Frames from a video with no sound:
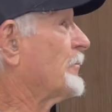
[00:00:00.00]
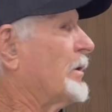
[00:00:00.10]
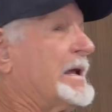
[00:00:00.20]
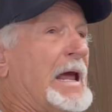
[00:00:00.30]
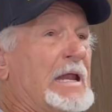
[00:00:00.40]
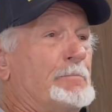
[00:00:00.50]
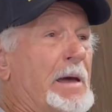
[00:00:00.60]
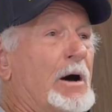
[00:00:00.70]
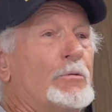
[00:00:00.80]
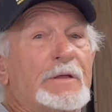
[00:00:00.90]
ring any
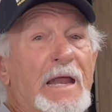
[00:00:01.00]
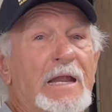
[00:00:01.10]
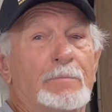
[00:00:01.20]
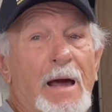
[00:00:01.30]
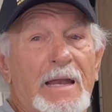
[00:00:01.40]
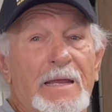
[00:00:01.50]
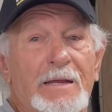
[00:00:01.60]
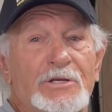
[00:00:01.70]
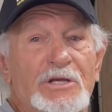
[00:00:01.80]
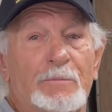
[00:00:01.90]
bell with anybody?
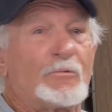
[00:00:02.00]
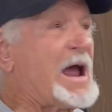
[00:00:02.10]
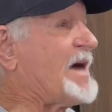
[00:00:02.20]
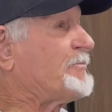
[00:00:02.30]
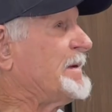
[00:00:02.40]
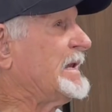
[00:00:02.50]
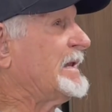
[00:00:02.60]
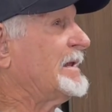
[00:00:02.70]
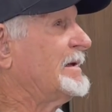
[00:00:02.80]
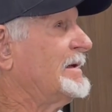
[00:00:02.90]
Jim Rathman?
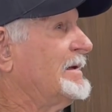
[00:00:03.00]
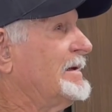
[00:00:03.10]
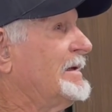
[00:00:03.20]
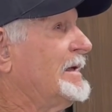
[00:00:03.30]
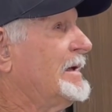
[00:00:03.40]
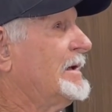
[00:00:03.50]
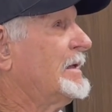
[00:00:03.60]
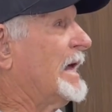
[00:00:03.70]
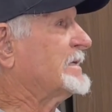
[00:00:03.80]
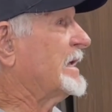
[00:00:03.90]

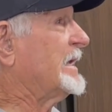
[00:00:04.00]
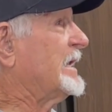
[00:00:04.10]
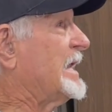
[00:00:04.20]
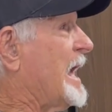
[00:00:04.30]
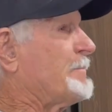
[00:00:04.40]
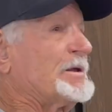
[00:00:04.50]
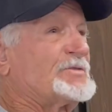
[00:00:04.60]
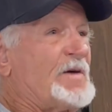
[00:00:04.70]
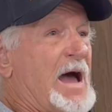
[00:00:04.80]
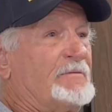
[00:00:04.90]
That's an Indianapolis
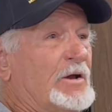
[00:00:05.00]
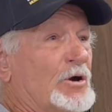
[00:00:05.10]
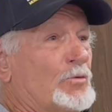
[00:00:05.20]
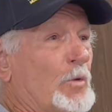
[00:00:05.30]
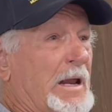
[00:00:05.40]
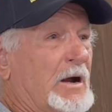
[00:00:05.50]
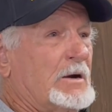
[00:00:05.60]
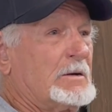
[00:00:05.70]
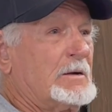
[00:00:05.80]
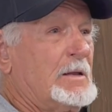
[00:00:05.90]
500 winner,
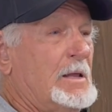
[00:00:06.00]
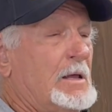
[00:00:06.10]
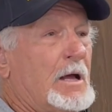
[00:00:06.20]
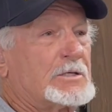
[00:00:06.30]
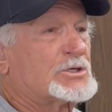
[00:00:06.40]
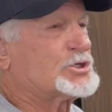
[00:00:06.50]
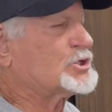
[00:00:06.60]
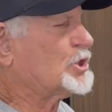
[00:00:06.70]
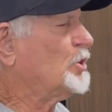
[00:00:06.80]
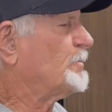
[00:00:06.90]
a
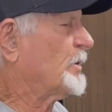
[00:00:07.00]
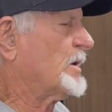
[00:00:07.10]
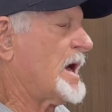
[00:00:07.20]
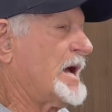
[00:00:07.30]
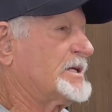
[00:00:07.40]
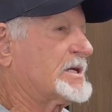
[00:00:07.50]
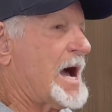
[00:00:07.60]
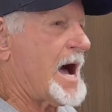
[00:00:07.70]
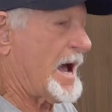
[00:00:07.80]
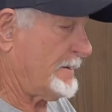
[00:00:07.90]
super nice
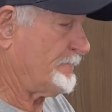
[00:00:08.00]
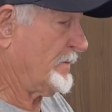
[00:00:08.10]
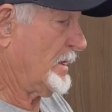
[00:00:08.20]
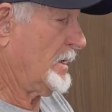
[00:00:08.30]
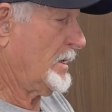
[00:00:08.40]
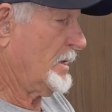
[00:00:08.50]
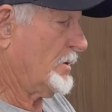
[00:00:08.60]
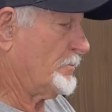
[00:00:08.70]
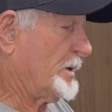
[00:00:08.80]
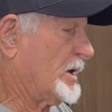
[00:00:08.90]
guy,
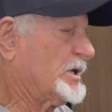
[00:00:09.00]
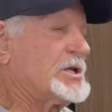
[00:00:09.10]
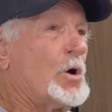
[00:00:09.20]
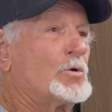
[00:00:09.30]
built his own